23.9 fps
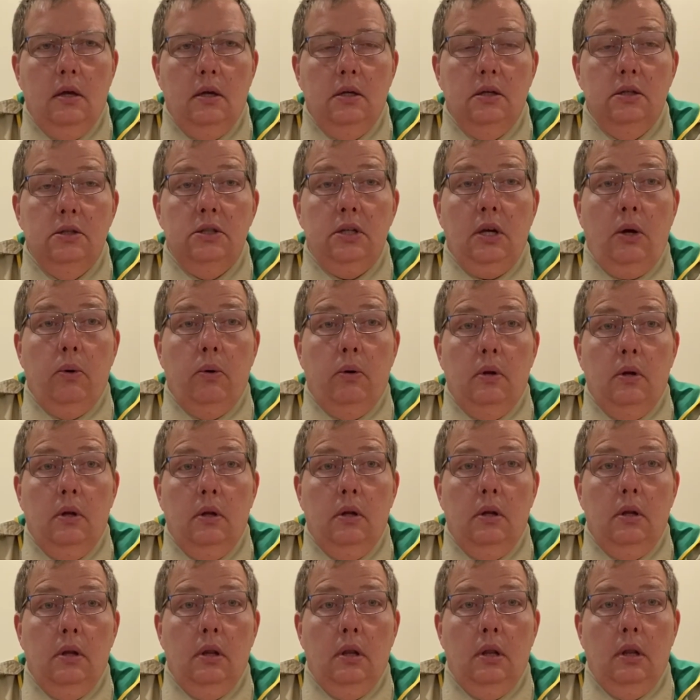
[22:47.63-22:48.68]
So,
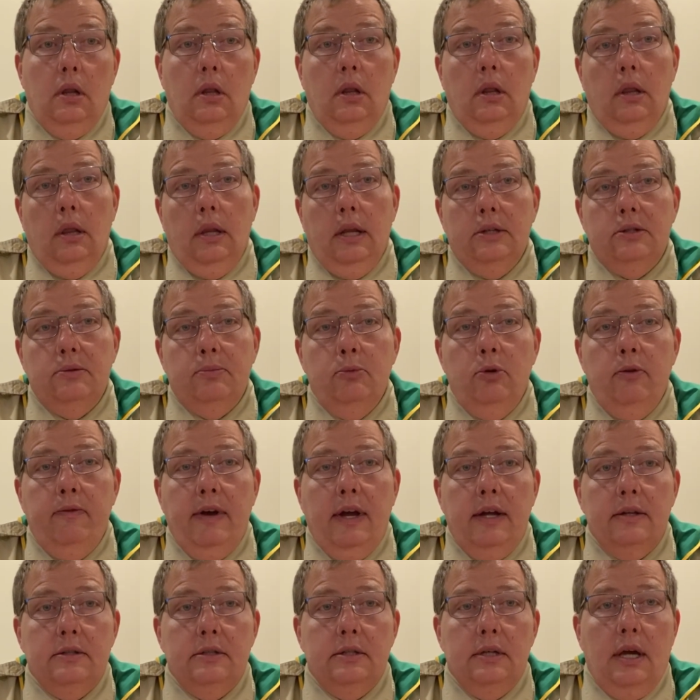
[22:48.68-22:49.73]
let's move
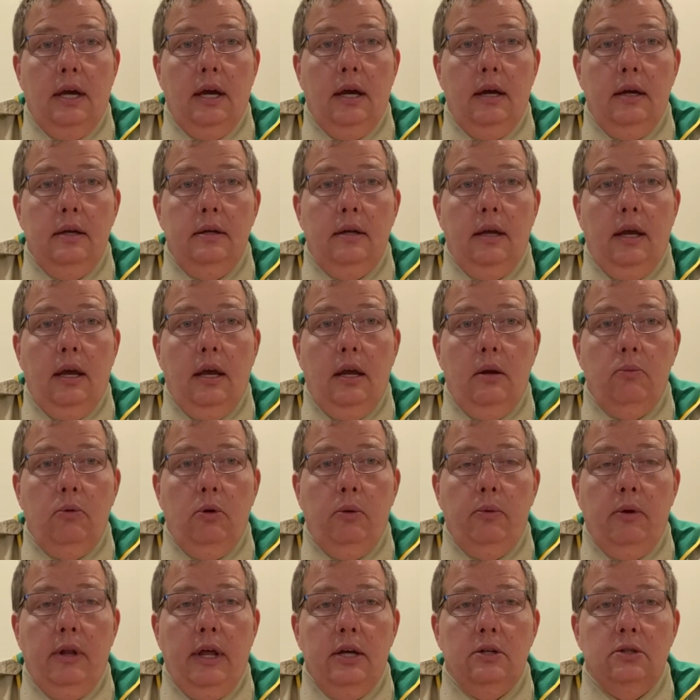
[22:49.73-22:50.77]
outside and we
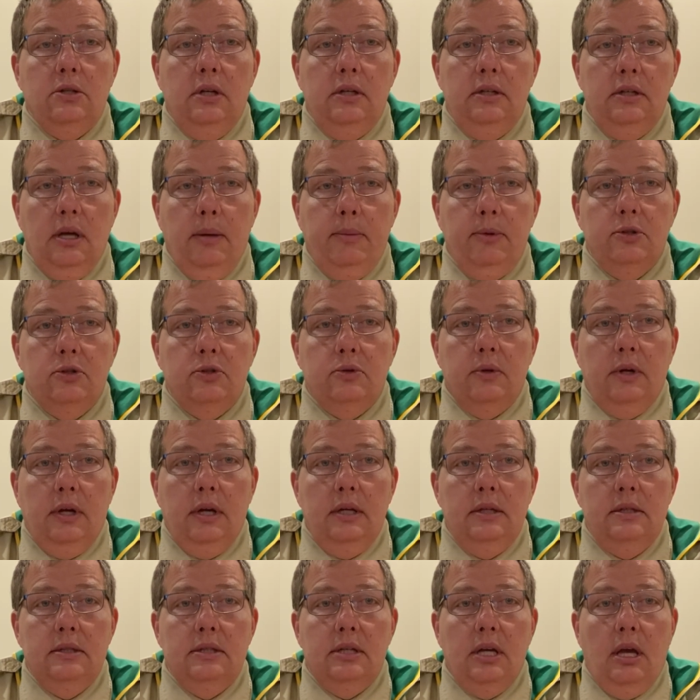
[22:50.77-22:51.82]
will actually
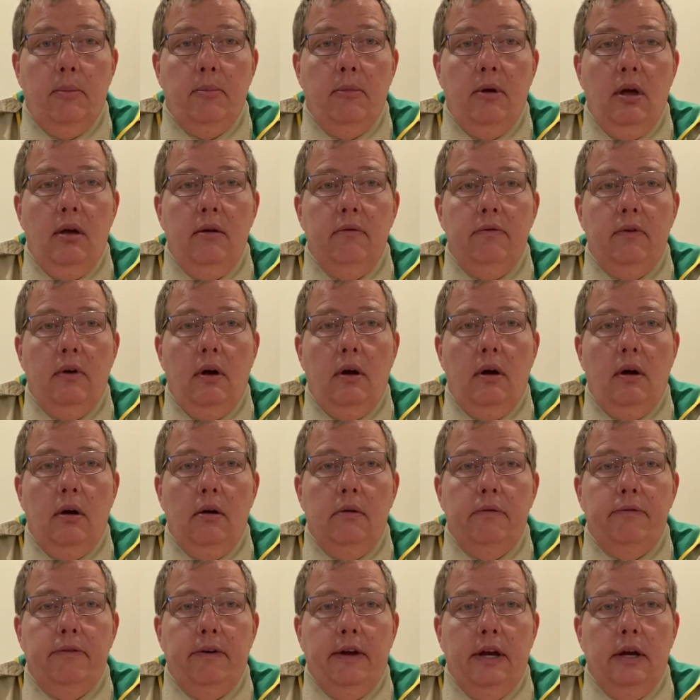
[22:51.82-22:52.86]
demonstrate some of our
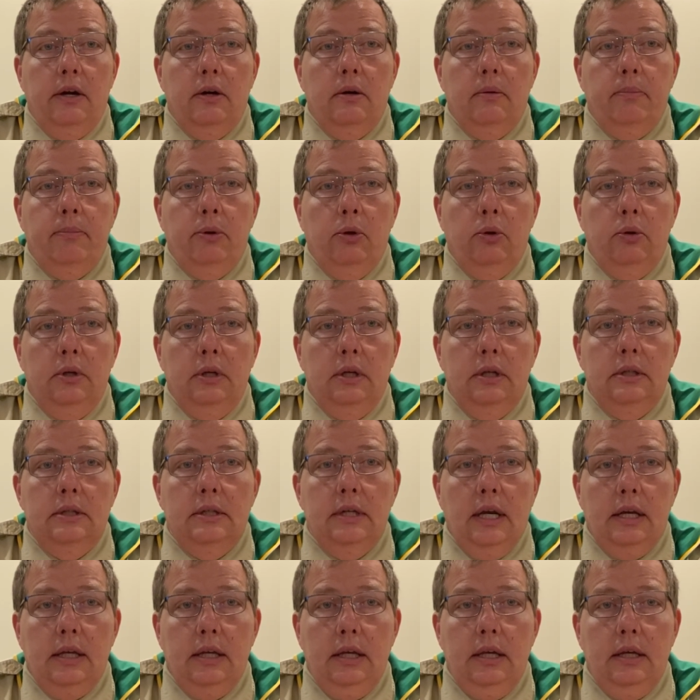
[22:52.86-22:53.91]
fire building
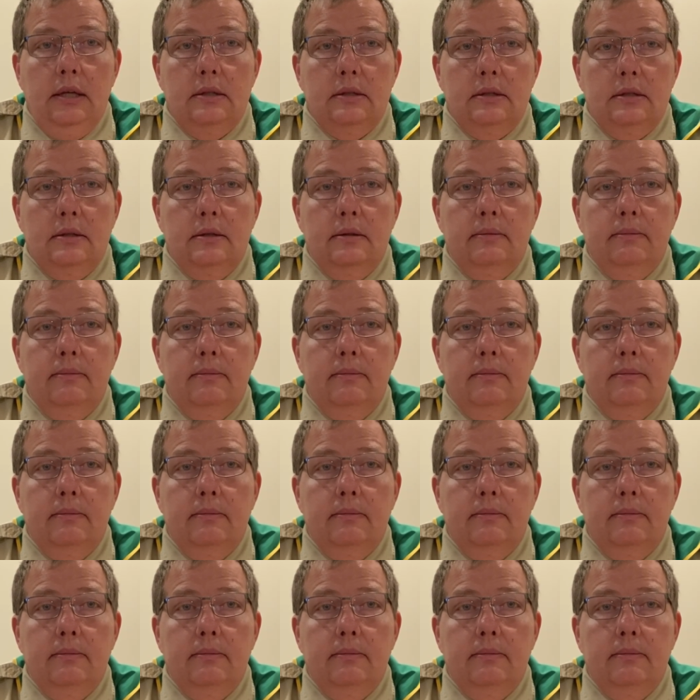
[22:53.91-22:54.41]
techniques.